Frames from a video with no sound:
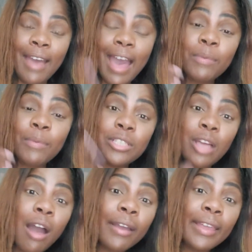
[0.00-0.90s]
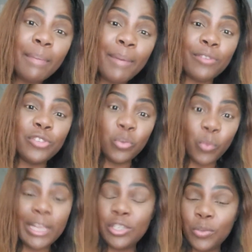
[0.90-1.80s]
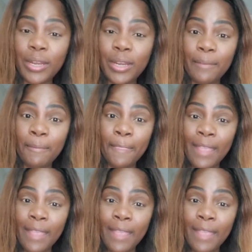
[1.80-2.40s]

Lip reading: I was talking about 2020,